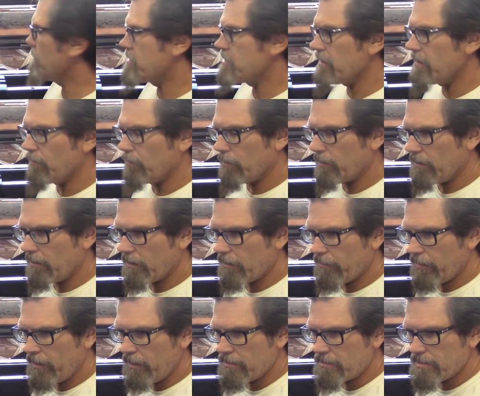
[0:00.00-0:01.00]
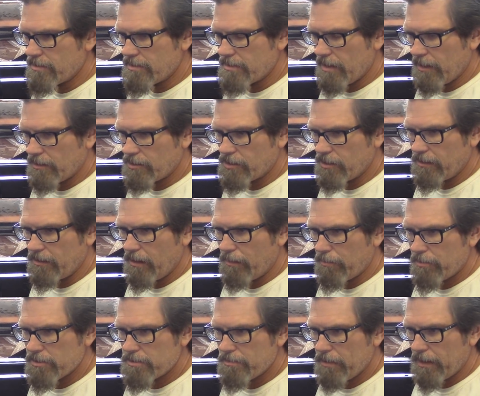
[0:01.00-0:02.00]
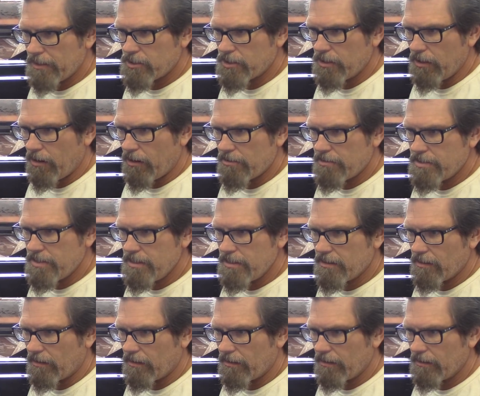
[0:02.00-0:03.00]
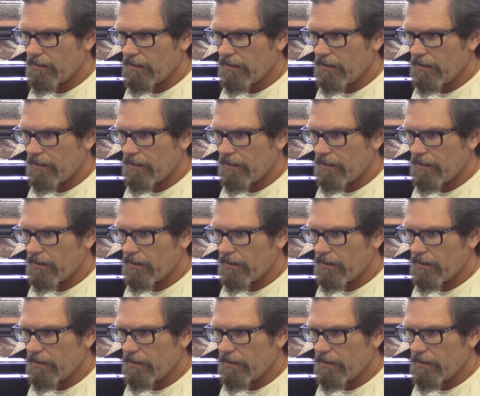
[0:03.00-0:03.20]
I said it in one of the other videos, it's actually a numbers matching RT car.